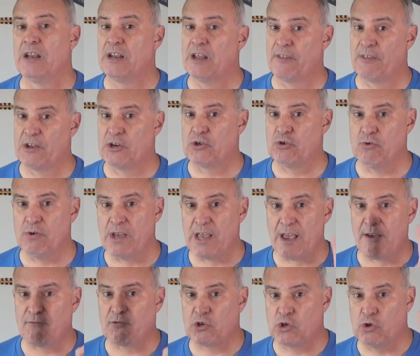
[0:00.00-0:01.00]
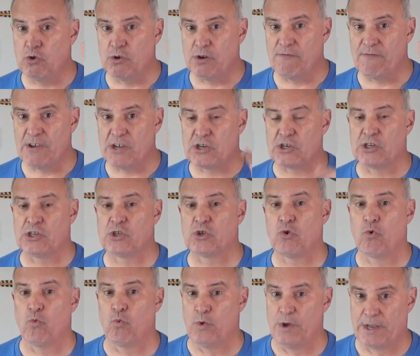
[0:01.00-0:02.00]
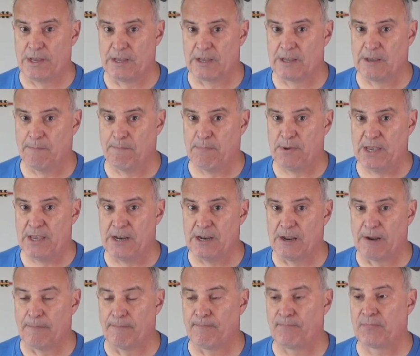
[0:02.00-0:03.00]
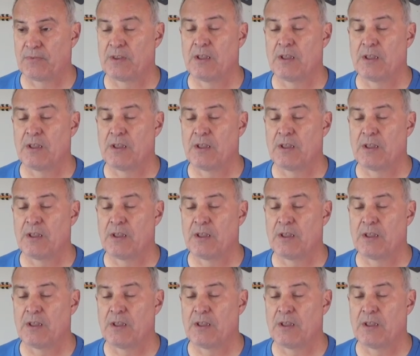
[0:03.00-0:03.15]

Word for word: Now, they do have two divisions we can compete in.